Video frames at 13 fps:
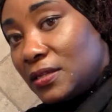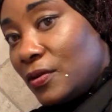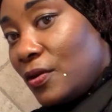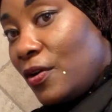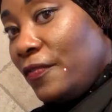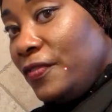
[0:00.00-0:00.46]

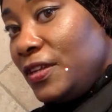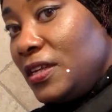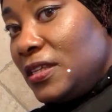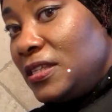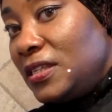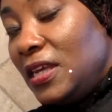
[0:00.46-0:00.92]
So
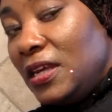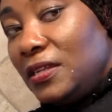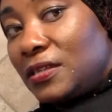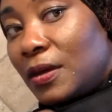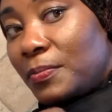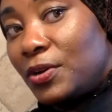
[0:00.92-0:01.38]
hopefully you can see
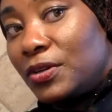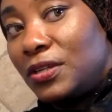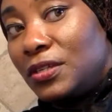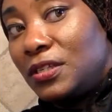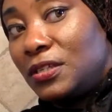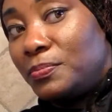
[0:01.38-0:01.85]
it. So I'm
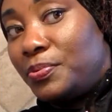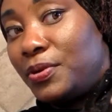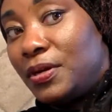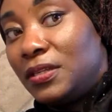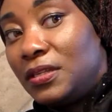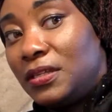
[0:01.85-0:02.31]
going to just
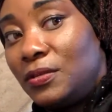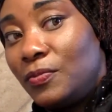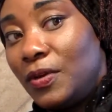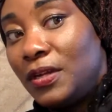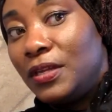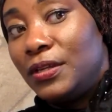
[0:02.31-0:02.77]
put
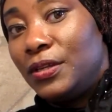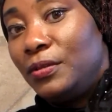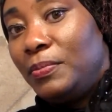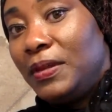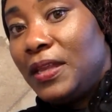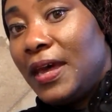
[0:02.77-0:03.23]
this one a
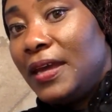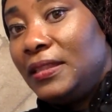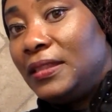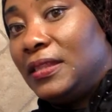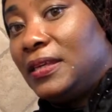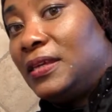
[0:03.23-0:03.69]
little bit
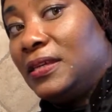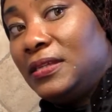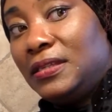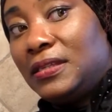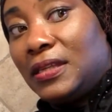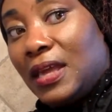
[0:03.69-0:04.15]
like
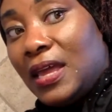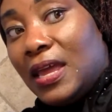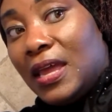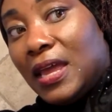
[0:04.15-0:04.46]
this,